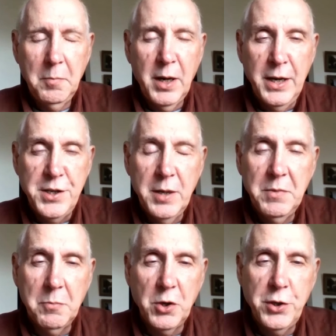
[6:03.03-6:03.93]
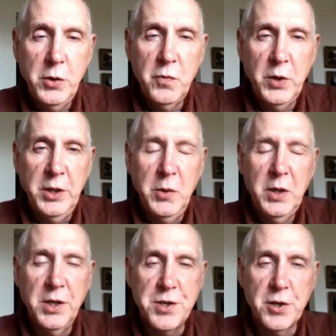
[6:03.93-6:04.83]
My tip number 2 for you
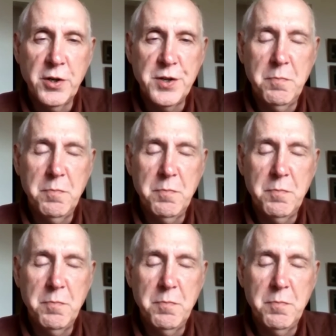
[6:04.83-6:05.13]
concerns